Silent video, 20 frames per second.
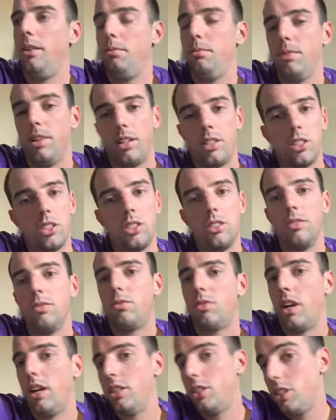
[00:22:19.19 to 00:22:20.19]
like
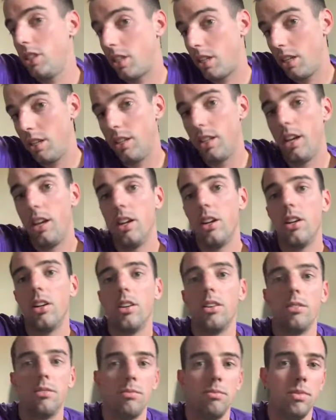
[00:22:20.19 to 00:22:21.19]
fried chicken
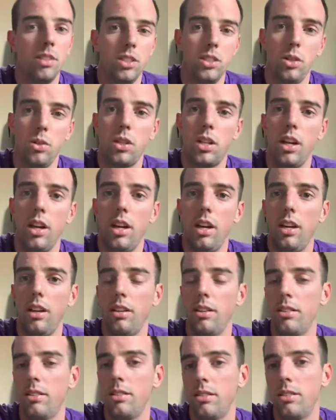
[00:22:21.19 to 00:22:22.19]
there is okay.
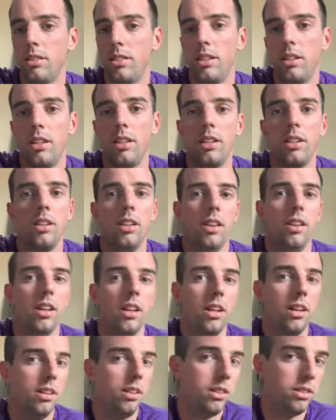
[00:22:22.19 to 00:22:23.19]

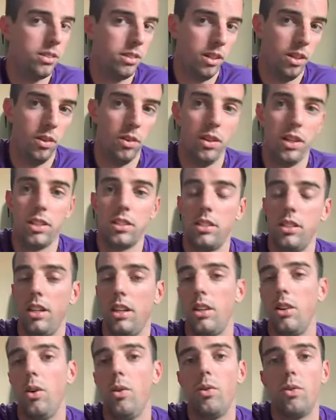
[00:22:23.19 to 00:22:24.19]
Then next day
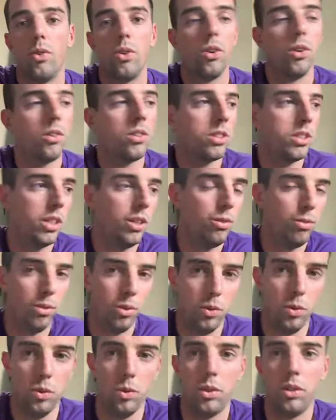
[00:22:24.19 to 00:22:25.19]
go for
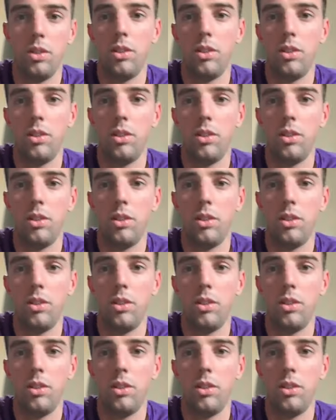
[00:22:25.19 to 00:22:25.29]
seafood